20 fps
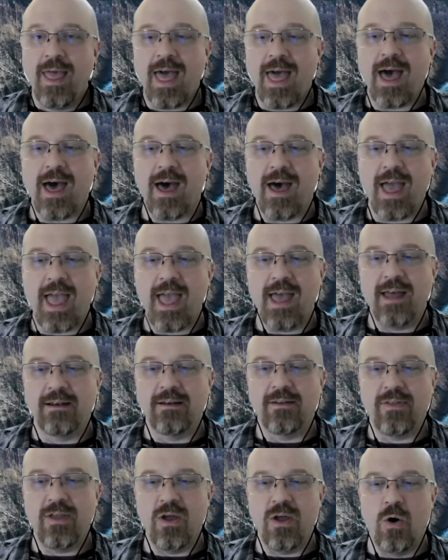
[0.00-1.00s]

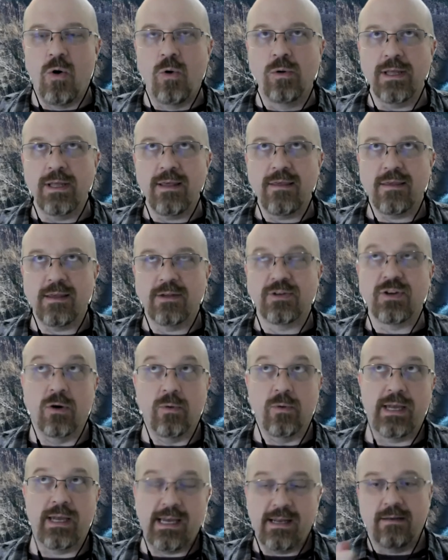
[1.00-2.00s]
And the only thing,
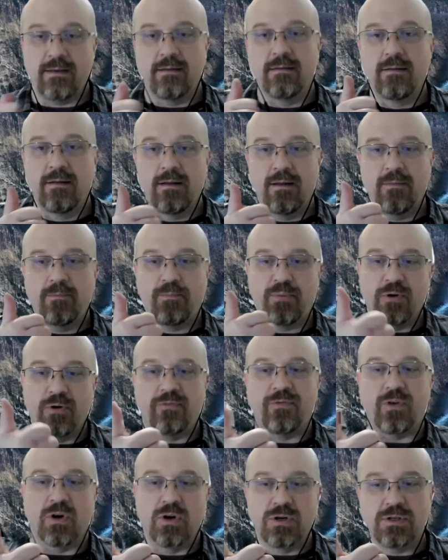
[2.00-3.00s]
so it
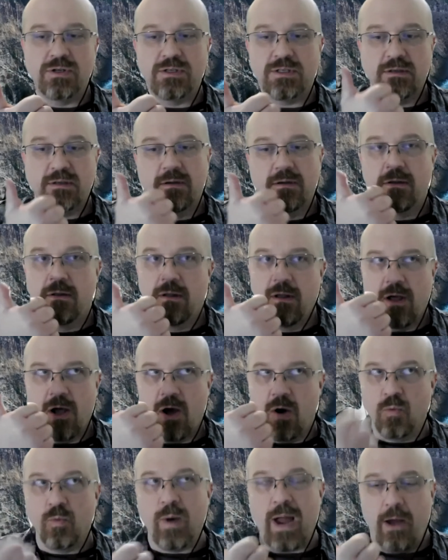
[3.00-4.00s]
prefers
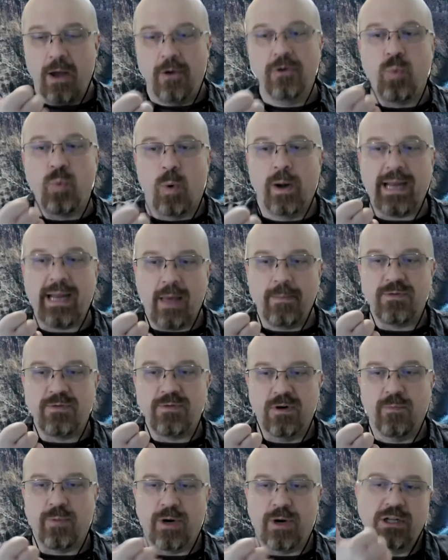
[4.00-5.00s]
around 1
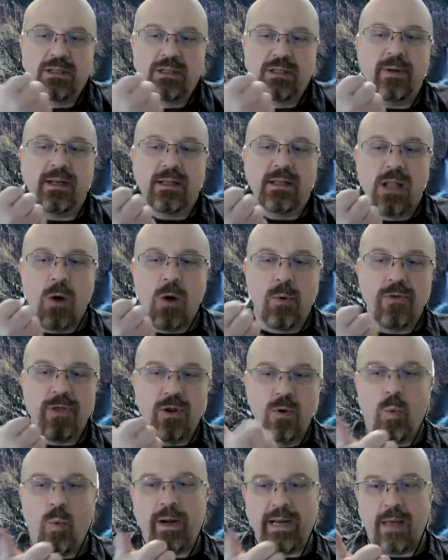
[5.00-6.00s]
atmosphere, a little bit lower
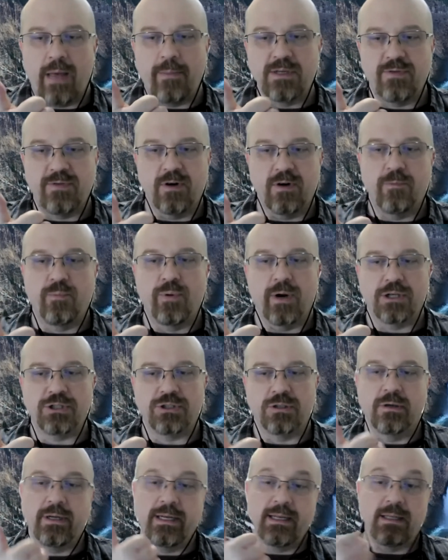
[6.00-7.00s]
than 1 atmosphere of
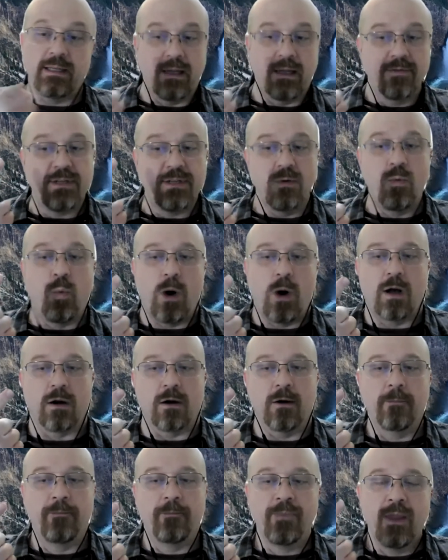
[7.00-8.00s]
pressure. It lives in
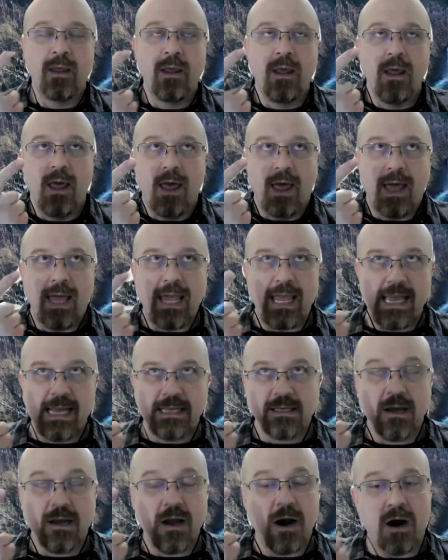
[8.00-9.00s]
water.
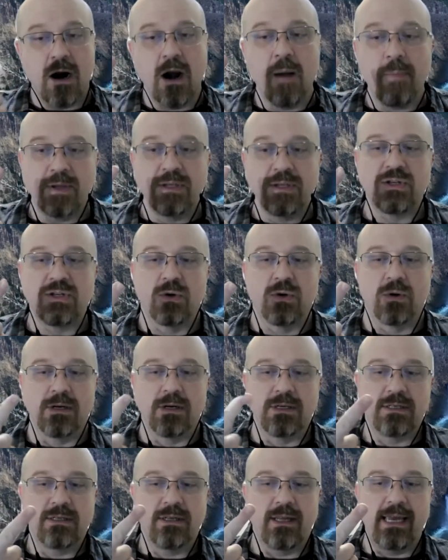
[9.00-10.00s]
its carbon
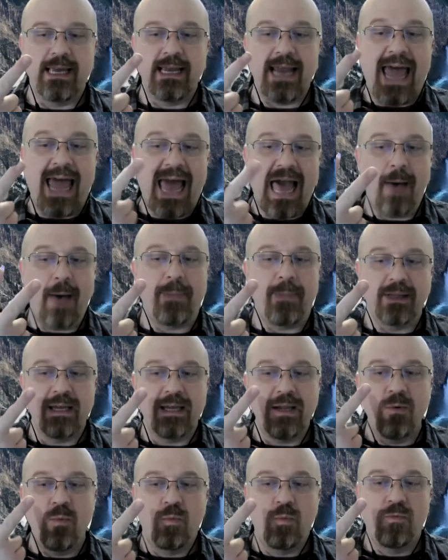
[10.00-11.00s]
source, it
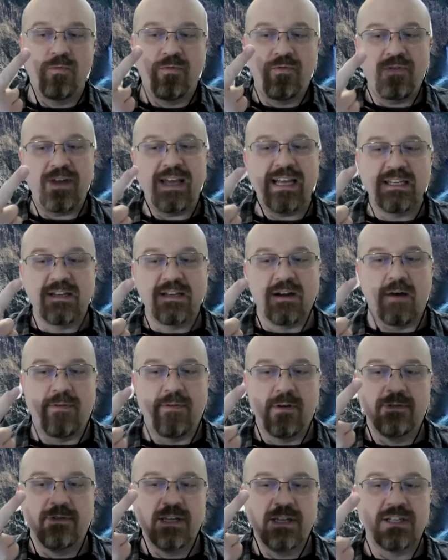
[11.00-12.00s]
happily feeds off
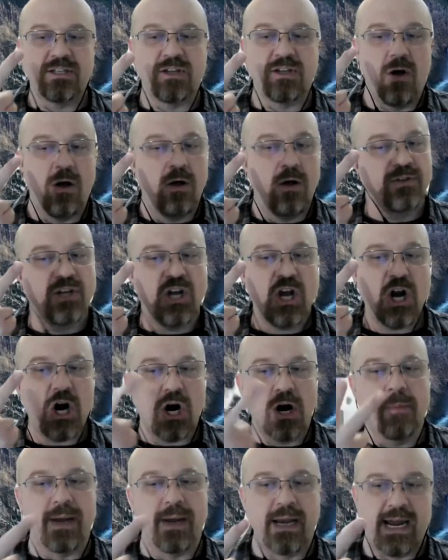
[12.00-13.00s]
of dissolved
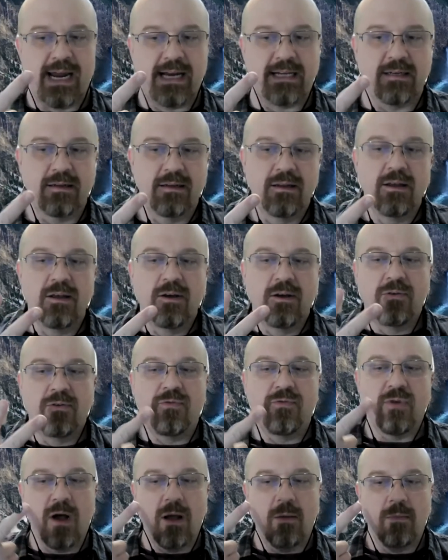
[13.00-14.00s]
carbonate
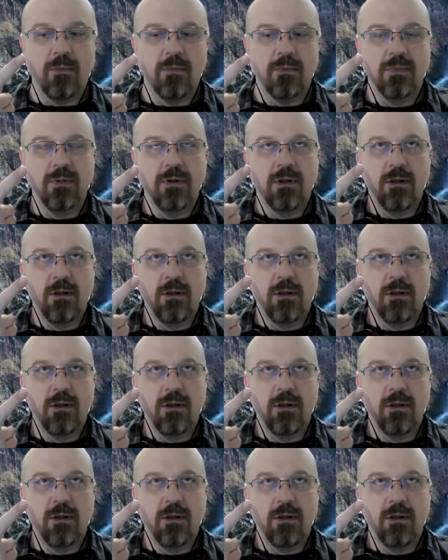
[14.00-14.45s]
from